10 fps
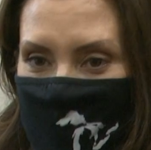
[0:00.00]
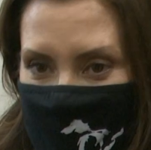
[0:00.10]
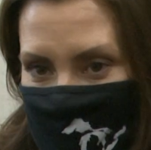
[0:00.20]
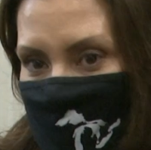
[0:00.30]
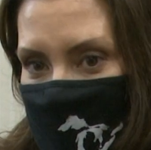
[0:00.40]

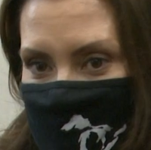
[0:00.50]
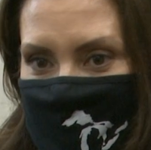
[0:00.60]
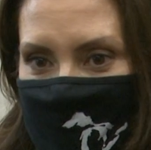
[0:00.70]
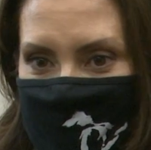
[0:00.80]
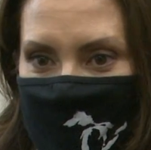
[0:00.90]
best way to
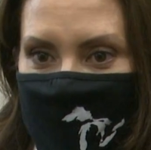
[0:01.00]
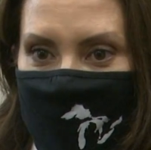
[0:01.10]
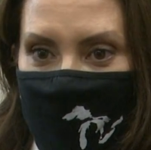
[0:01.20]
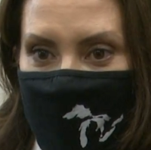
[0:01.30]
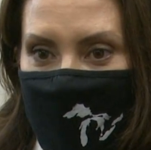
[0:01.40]
stay safe
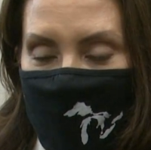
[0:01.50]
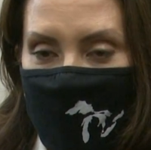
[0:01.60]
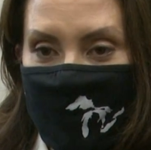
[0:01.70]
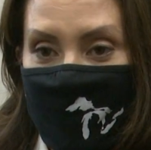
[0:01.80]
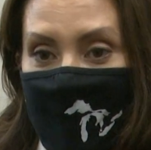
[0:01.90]
right now.
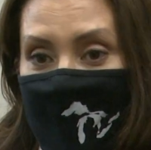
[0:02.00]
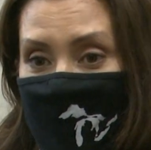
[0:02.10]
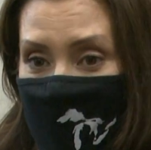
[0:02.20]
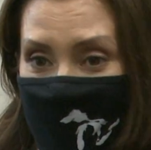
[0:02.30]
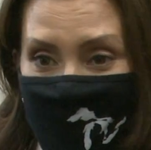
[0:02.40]
And
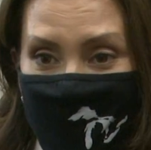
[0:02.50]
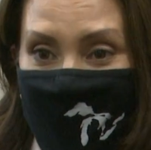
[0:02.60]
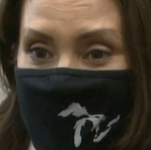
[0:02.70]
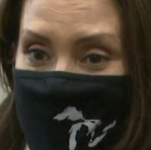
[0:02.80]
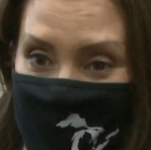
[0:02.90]

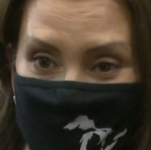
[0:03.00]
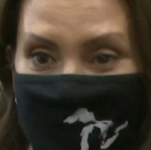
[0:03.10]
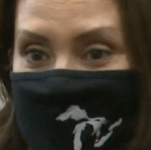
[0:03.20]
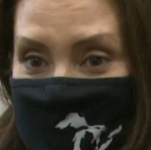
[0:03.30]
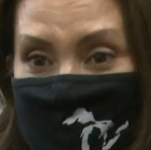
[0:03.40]
frankly,
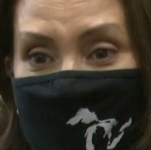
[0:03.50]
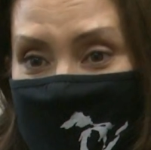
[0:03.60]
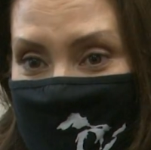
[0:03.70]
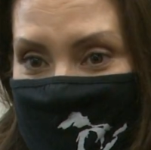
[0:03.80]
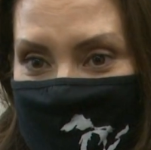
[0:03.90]
it's a
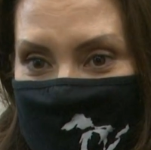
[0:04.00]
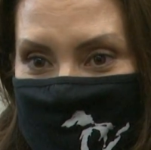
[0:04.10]
mask.